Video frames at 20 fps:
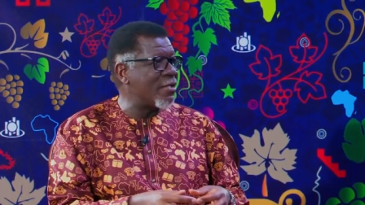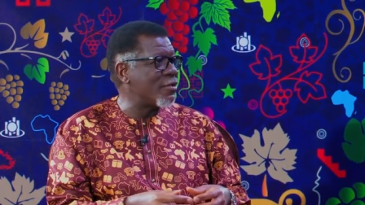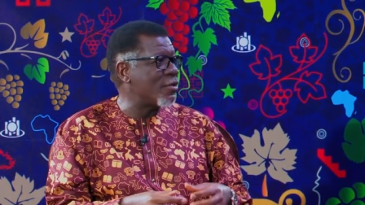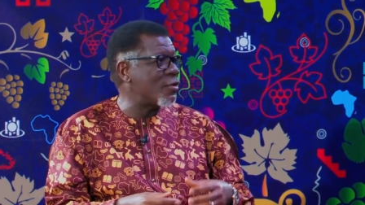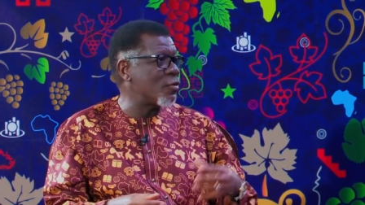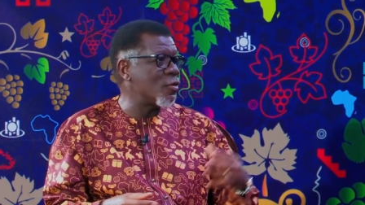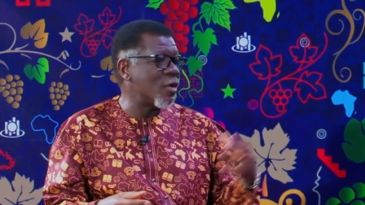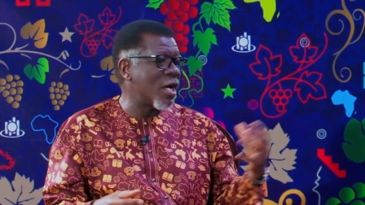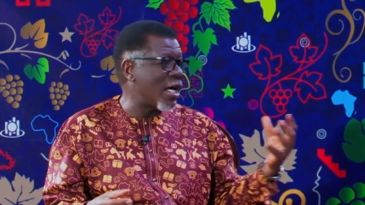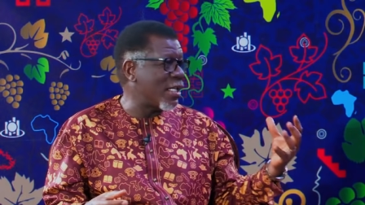
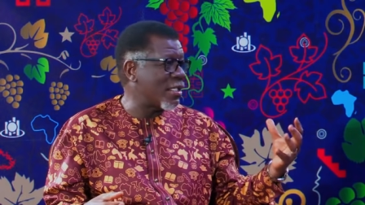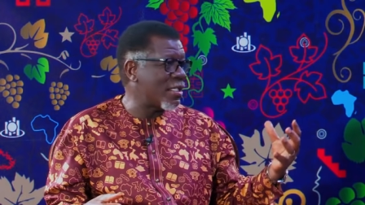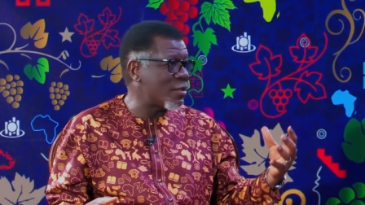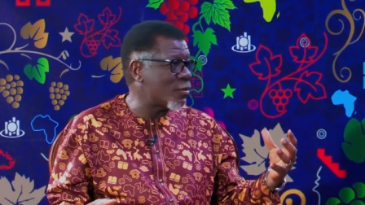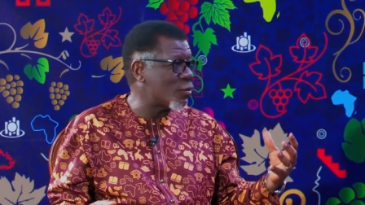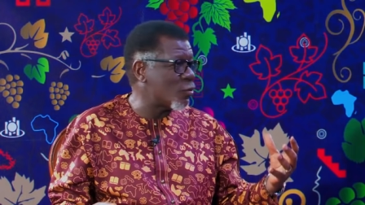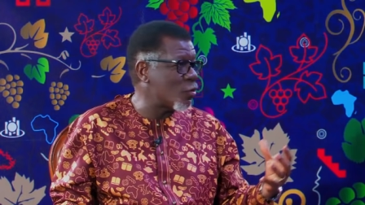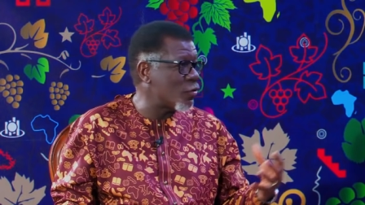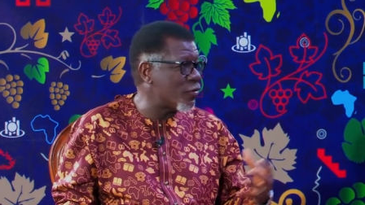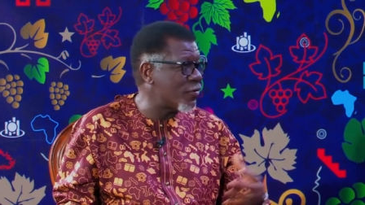to
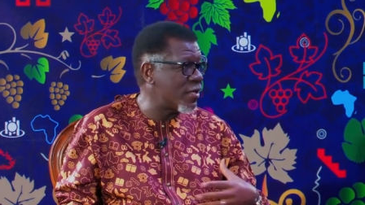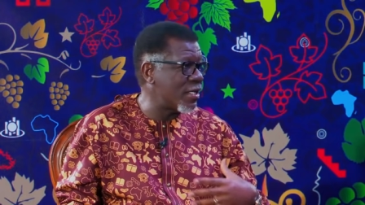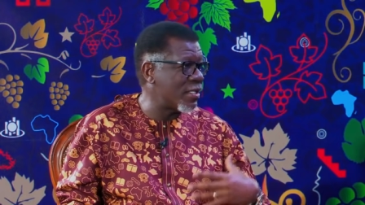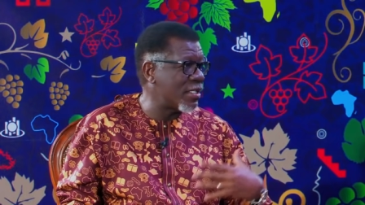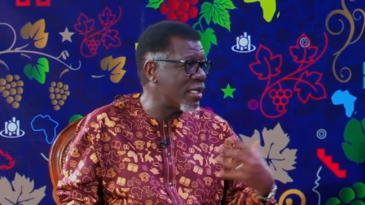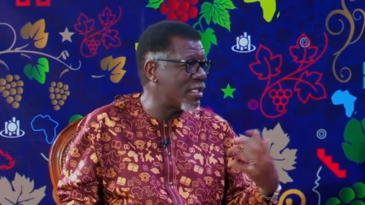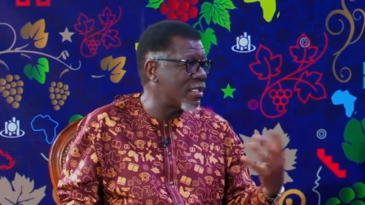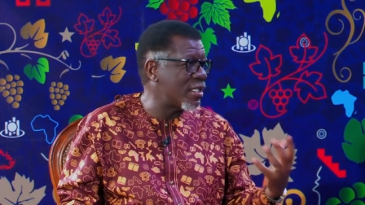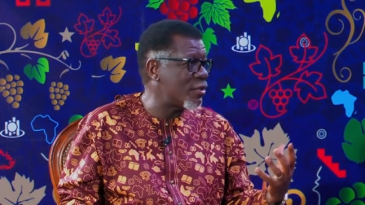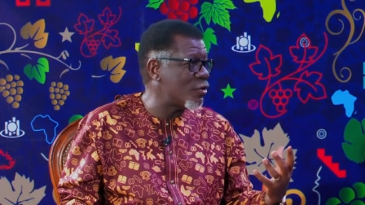others who
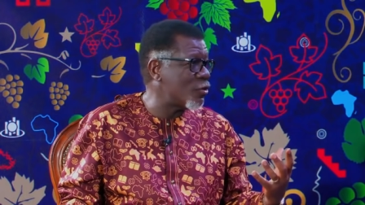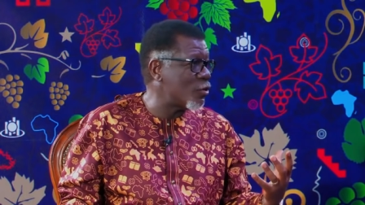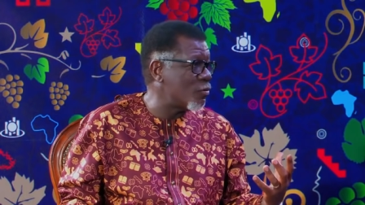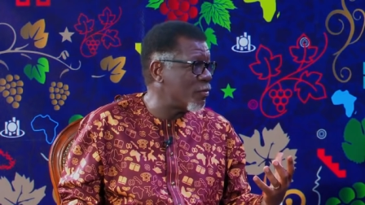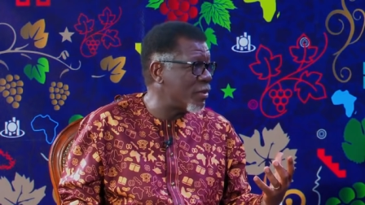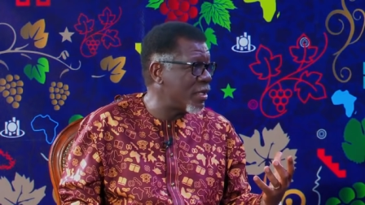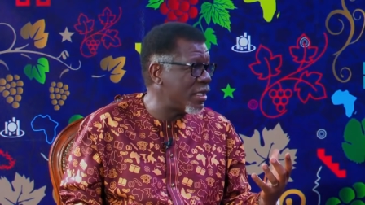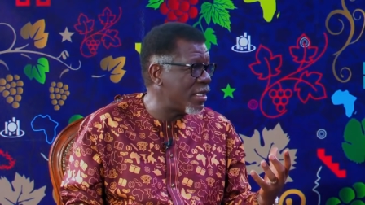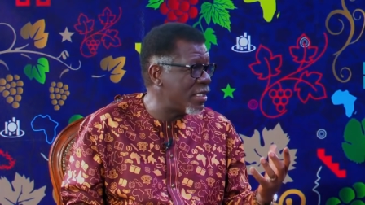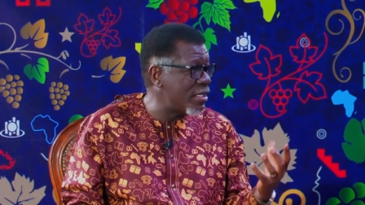think that there should be